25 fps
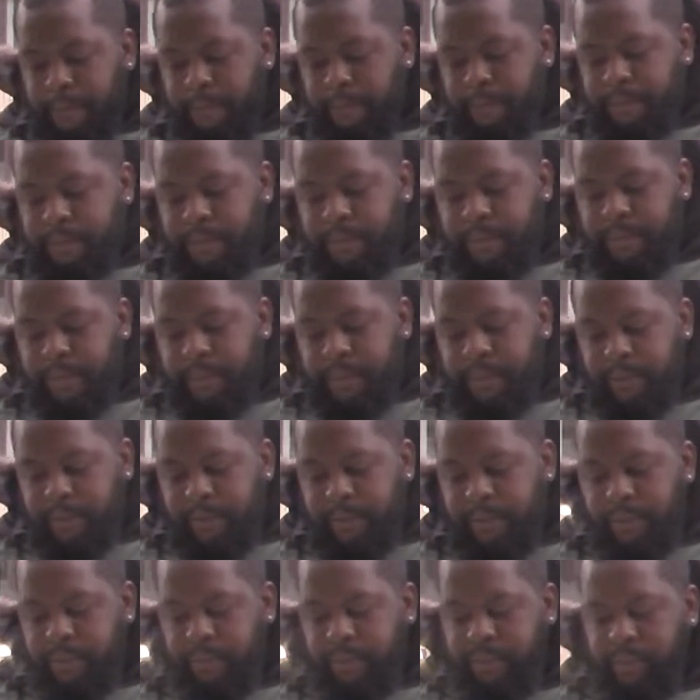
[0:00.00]

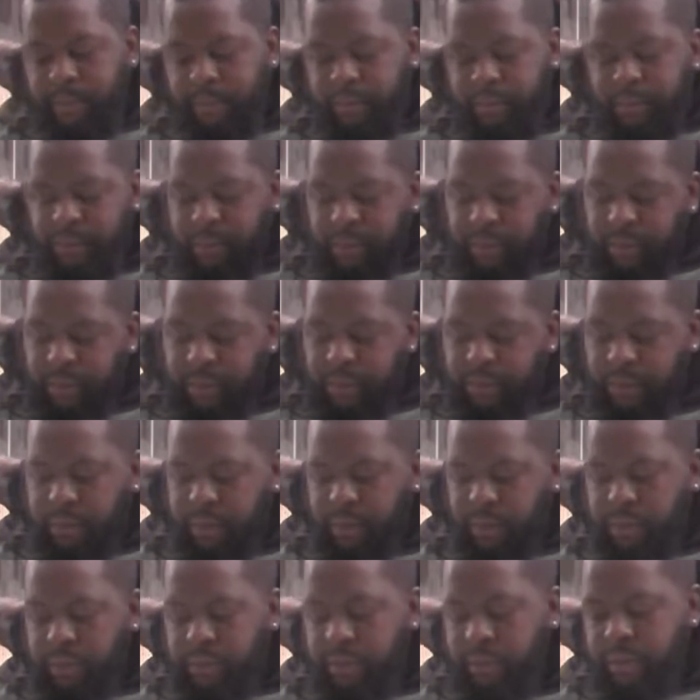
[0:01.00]

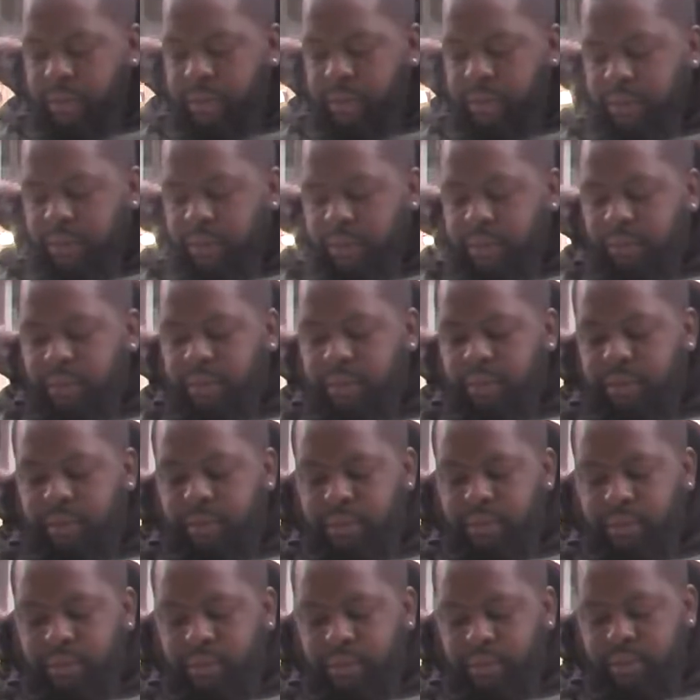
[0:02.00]

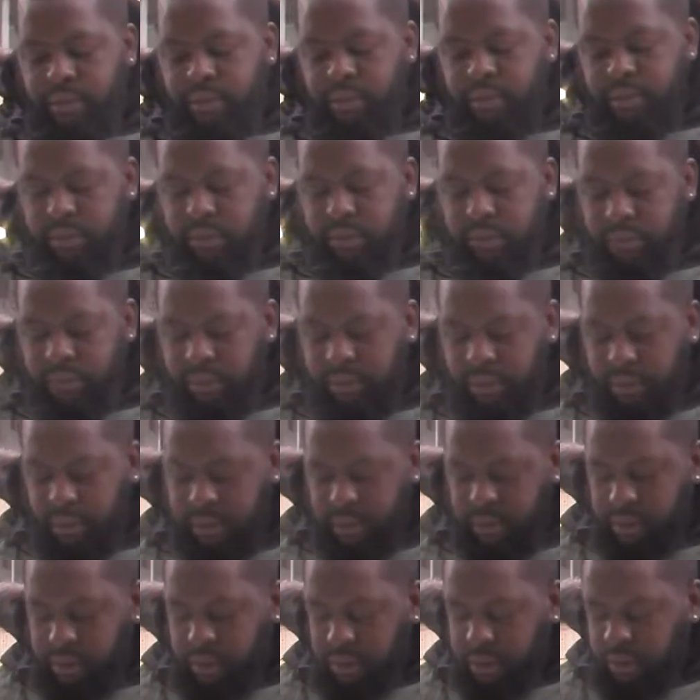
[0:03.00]

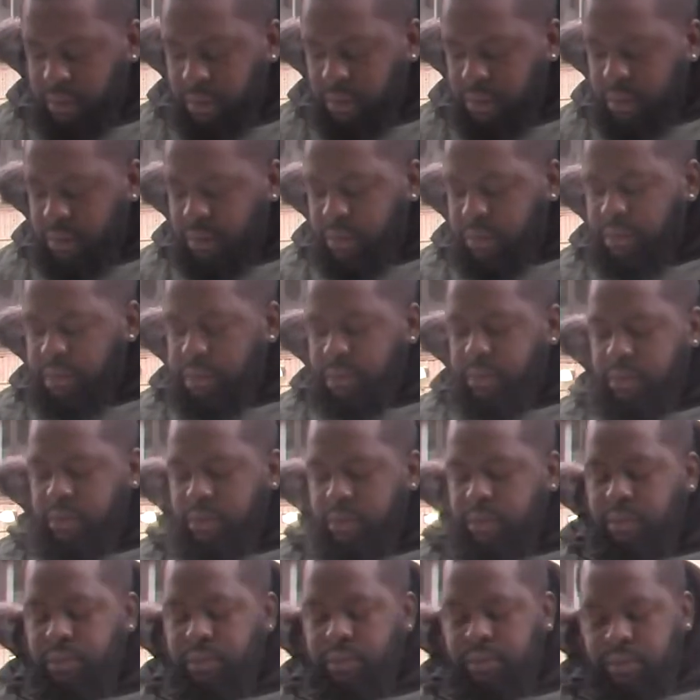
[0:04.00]

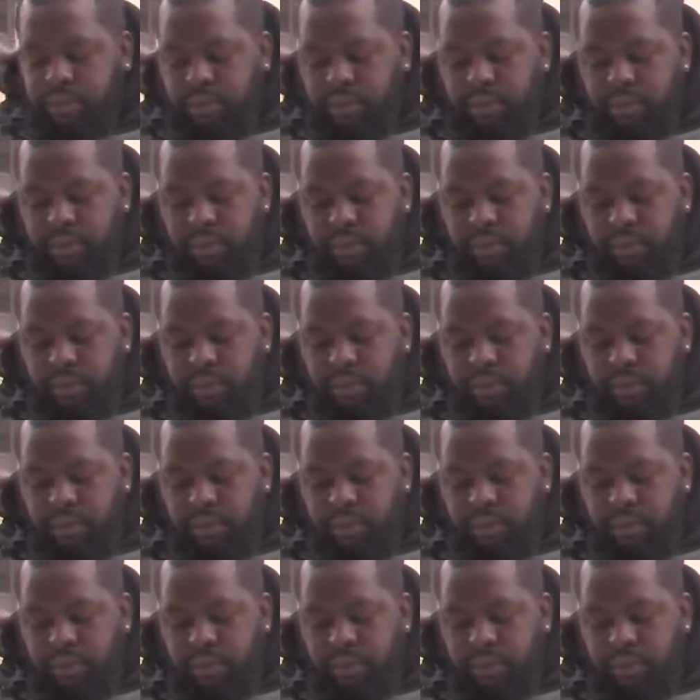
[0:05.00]
This person isn't speaking.